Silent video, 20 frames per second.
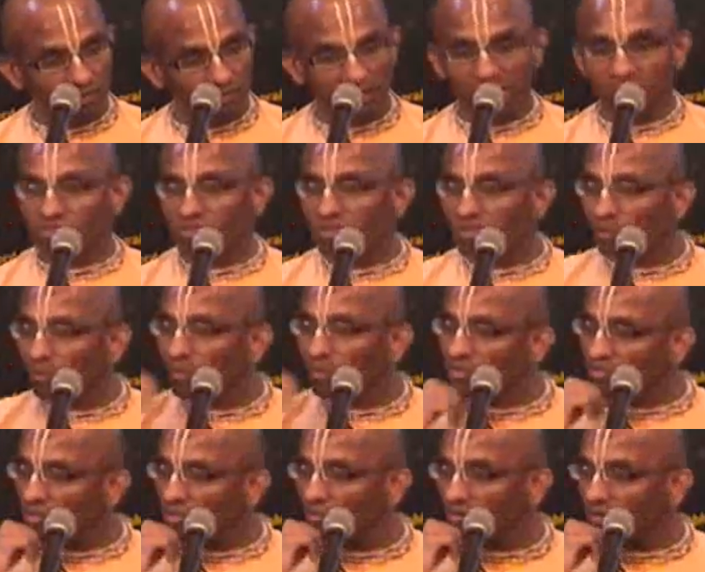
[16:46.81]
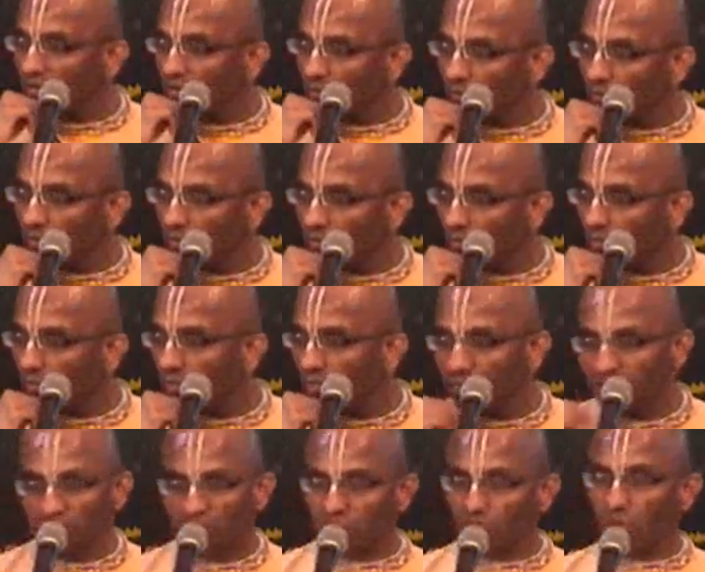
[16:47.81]
Naturally the question will come, oh,
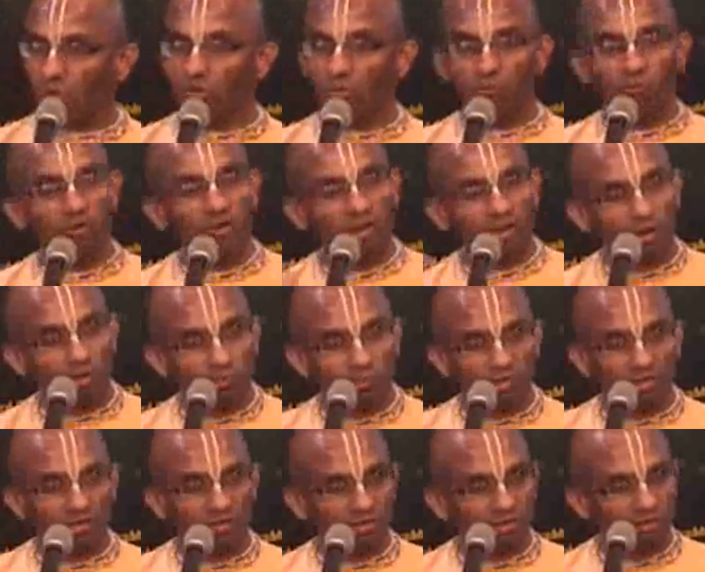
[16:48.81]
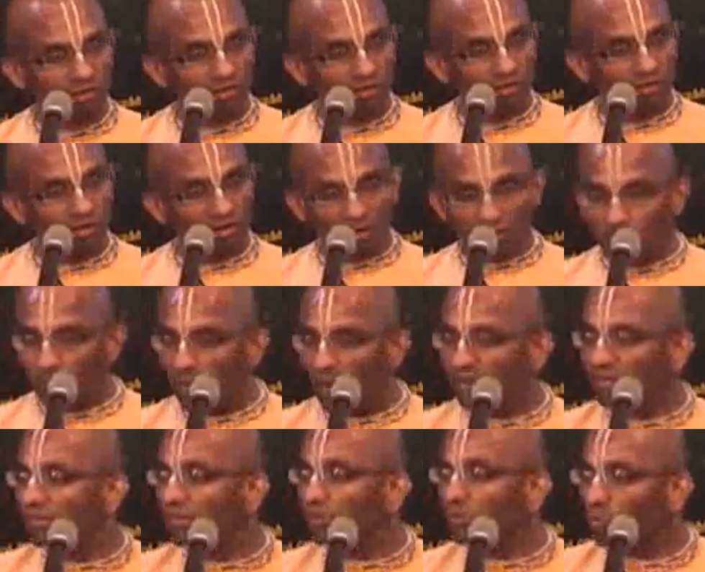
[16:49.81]
this is all wood around here. Where
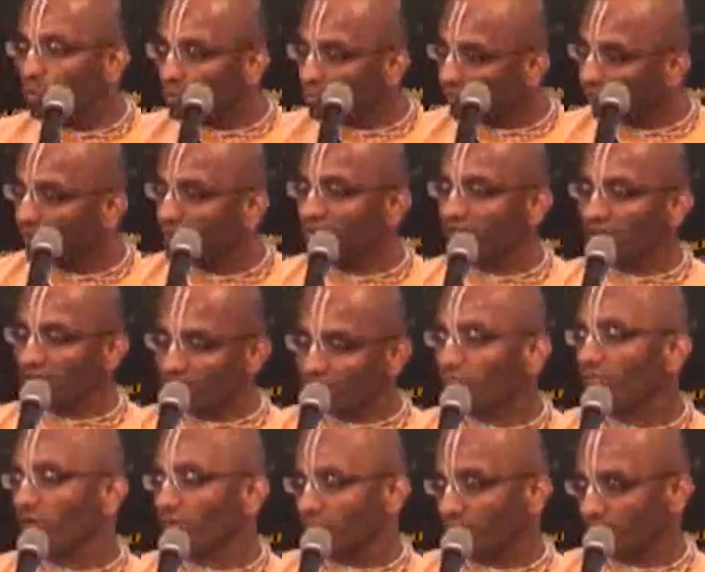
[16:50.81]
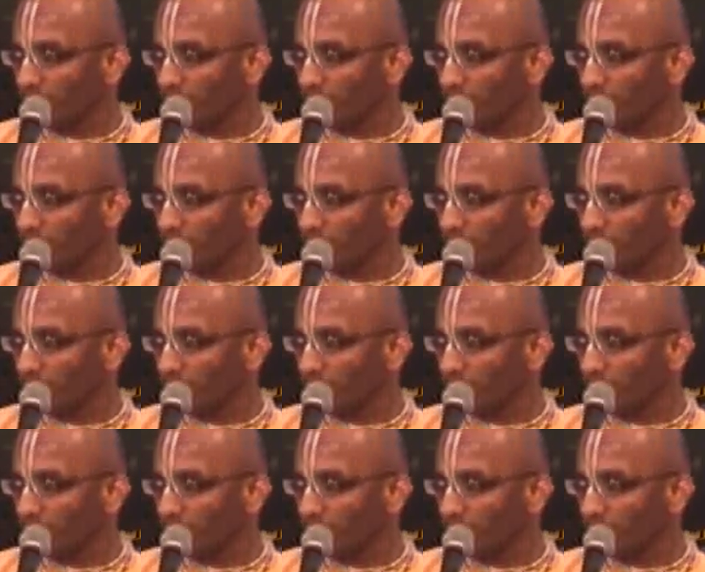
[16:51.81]
did the gold coin come from?